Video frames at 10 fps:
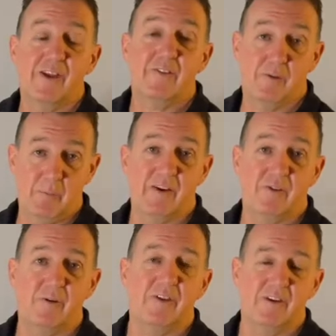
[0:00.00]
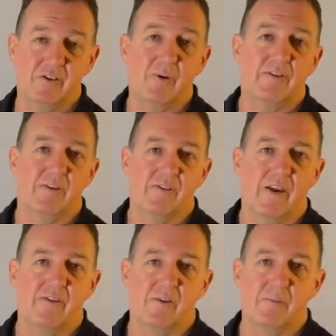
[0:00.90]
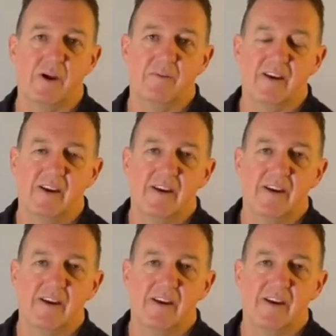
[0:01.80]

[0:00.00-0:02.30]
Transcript: That's the picture of the issue as it stands at the moment.